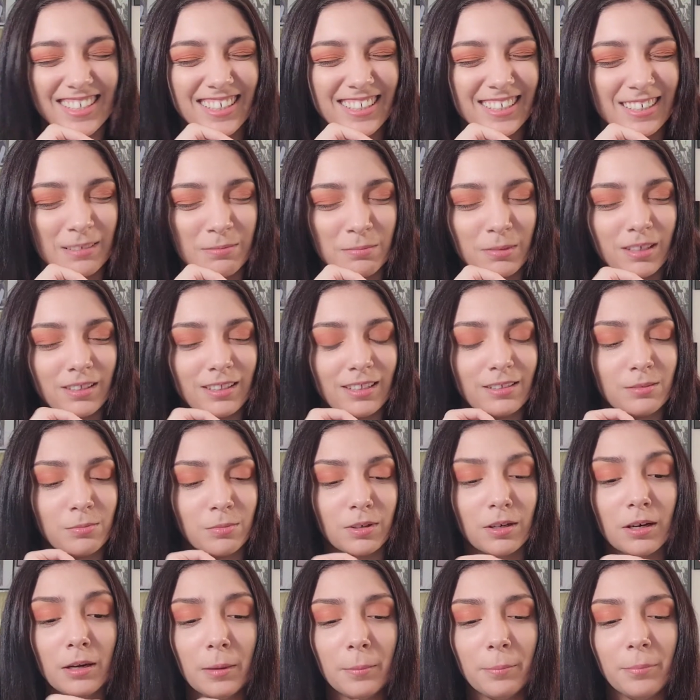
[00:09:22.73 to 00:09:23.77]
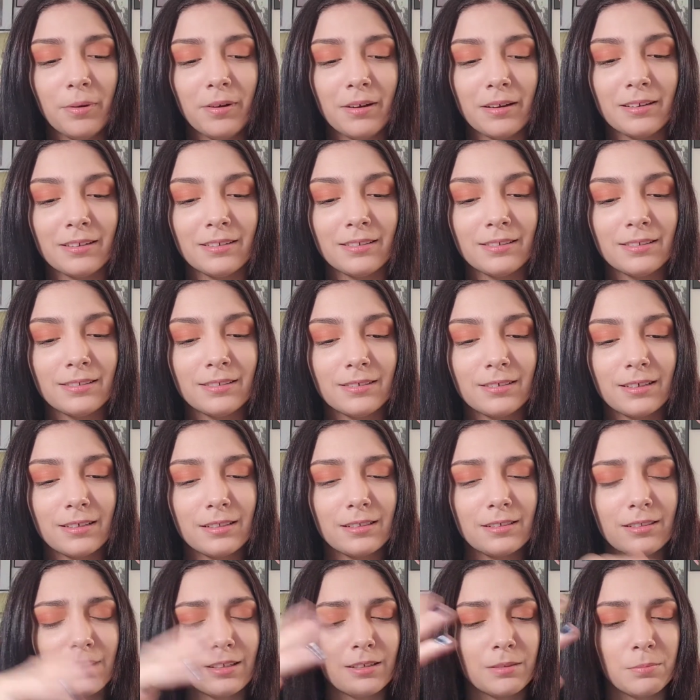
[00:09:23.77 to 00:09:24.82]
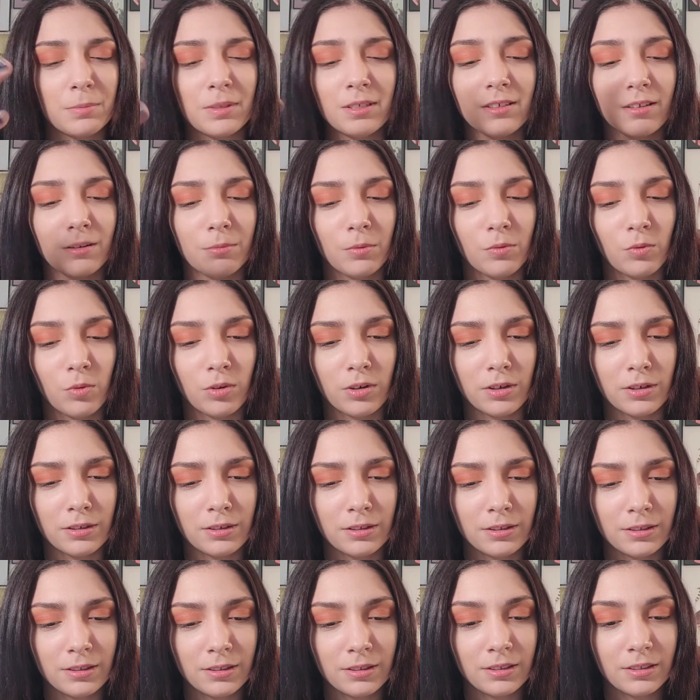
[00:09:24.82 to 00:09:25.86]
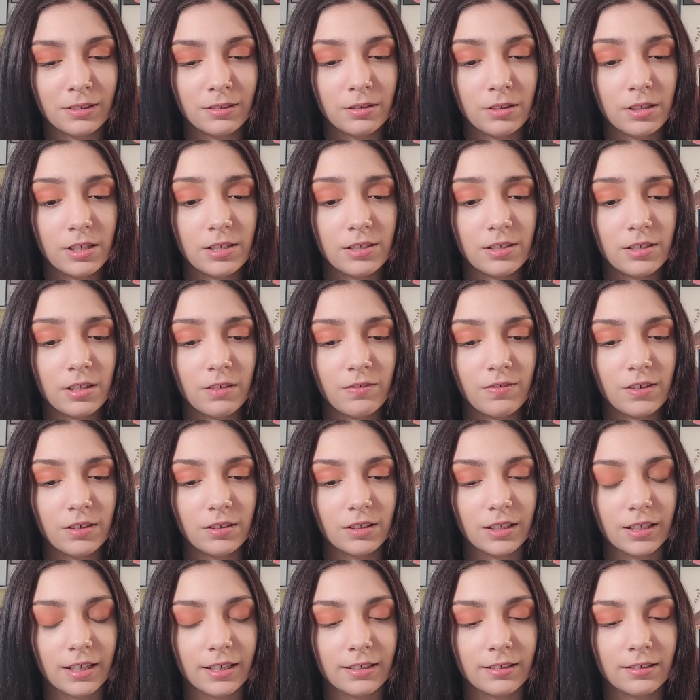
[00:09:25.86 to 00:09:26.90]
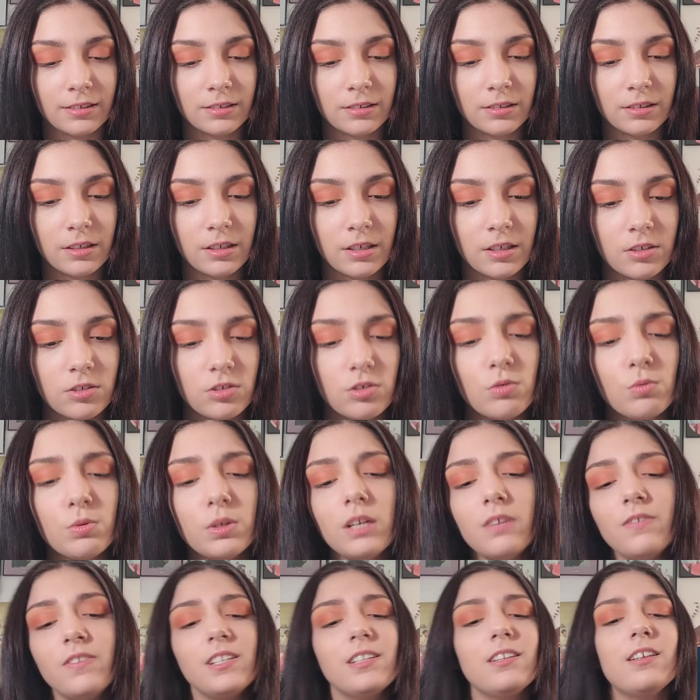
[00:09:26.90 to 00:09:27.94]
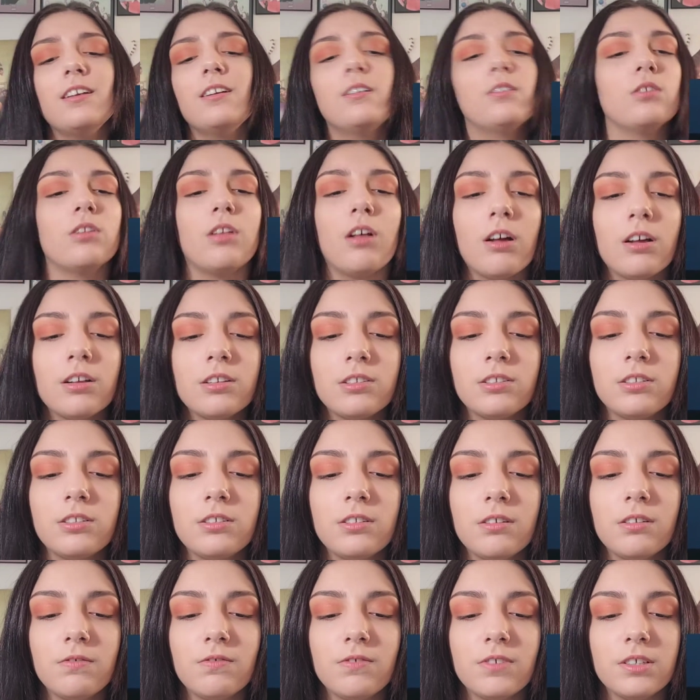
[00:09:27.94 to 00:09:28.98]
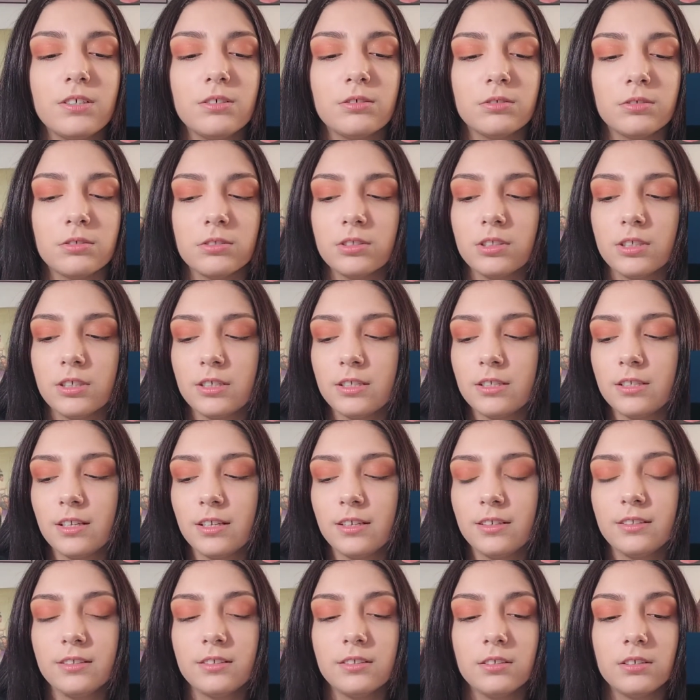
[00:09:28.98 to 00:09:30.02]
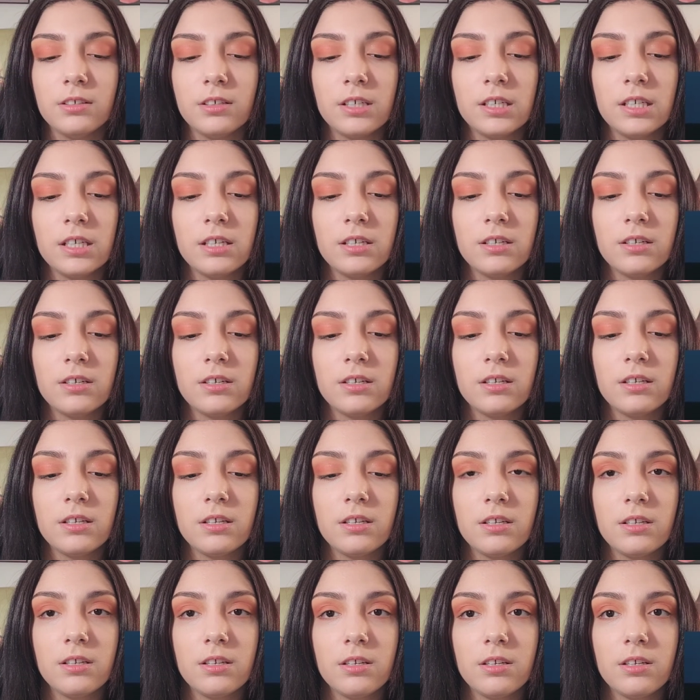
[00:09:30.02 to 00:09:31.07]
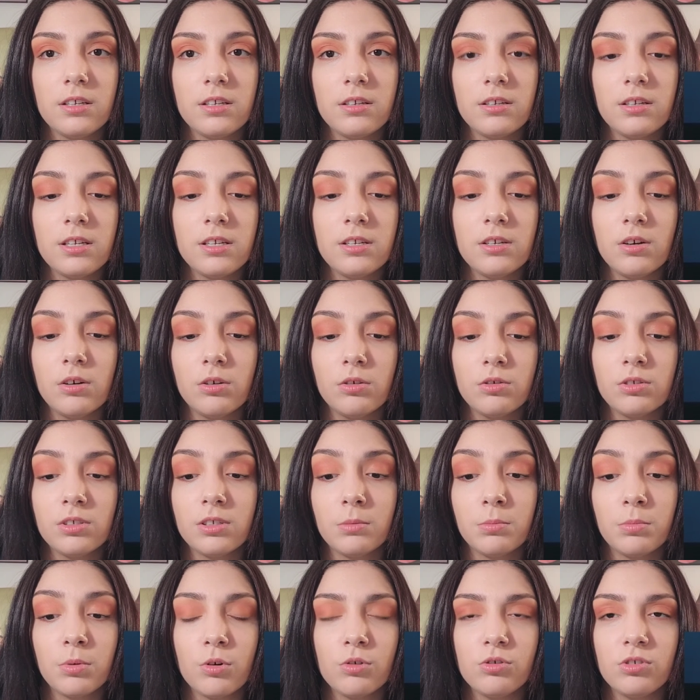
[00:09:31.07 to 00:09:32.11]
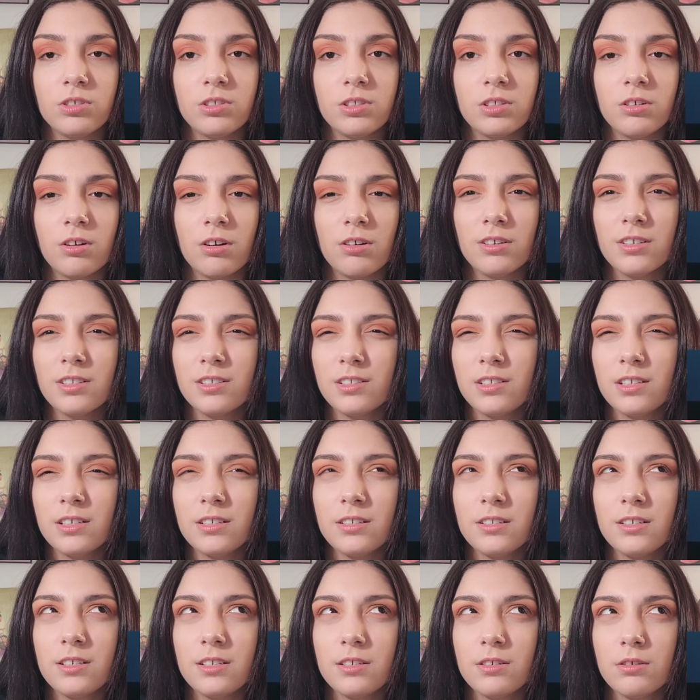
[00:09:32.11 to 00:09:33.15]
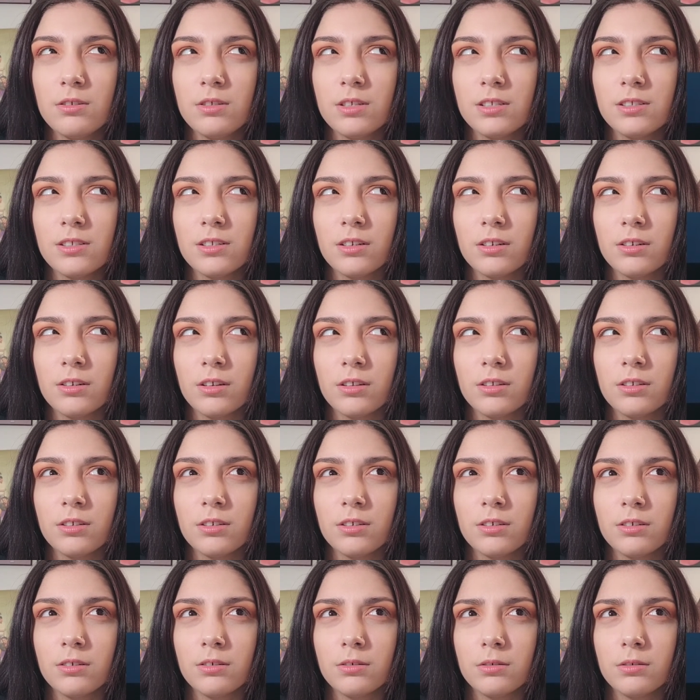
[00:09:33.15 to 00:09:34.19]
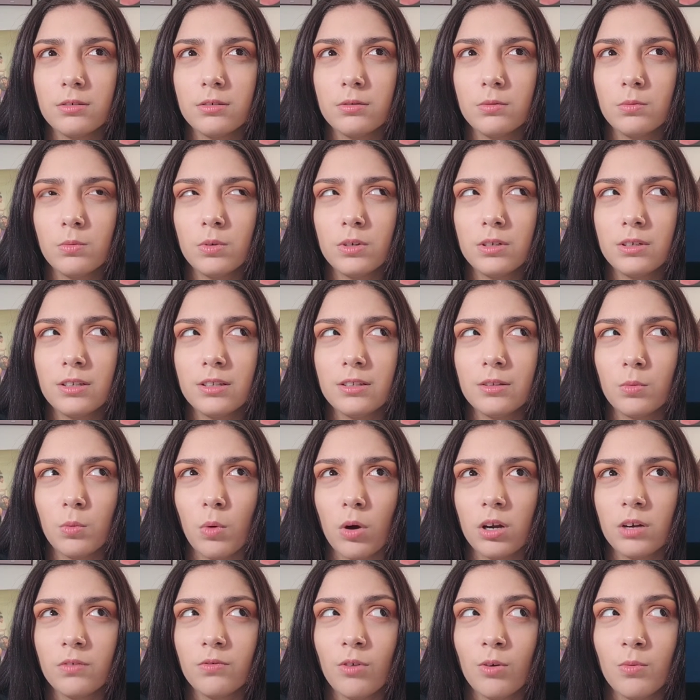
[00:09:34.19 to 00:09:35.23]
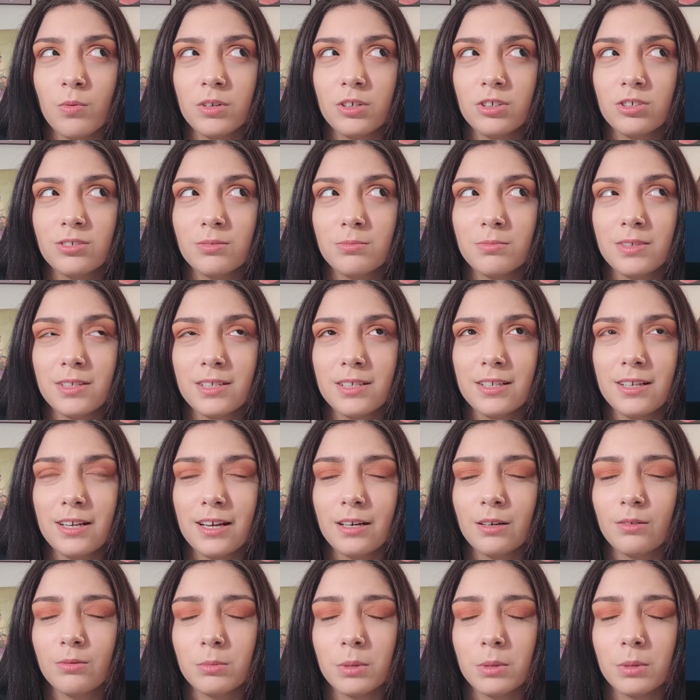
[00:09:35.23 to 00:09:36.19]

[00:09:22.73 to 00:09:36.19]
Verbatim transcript: I'm just kidding, I'm not that smart. But it's like been done before. He's in the field again. So what if he's like lost in the field and then he goes and approaches the car? Because didn't he do this in another one in the waterfall one or something?